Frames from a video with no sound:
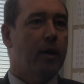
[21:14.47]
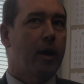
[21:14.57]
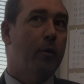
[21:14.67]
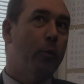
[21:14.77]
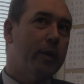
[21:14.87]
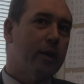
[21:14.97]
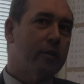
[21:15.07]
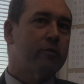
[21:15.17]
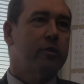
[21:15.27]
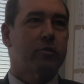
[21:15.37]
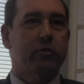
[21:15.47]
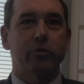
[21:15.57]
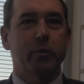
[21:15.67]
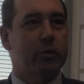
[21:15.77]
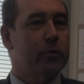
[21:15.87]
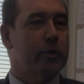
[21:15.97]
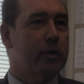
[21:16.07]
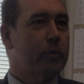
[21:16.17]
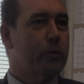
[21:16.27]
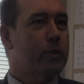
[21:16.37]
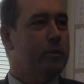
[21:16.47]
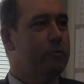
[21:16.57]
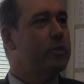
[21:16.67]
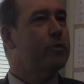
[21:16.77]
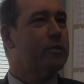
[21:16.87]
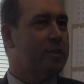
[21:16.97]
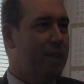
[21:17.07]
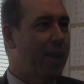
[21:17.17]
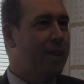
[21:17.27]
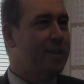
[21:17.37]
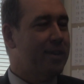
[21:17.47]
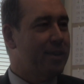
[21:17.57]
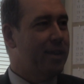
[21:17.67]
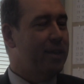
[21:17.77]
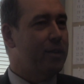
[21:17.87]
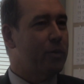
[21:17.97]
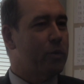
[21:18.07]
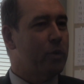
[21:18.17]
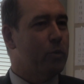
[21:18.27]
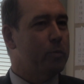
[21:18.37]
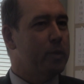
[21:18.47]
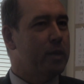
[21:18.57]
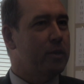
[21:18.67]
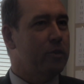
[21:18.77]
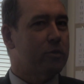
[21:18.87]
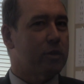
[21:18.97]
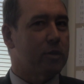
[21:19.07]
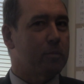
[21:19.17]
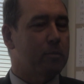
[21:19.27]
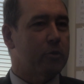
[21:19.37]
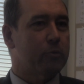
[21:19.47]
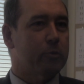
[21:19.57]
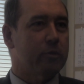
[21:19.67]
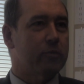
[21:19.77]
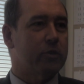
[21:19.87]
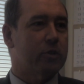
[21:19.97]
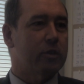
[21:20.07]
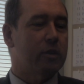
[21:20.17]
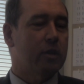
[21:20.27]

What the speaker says: I'm hoping other research we're doing will reduce that, and we'll begin using much more efficient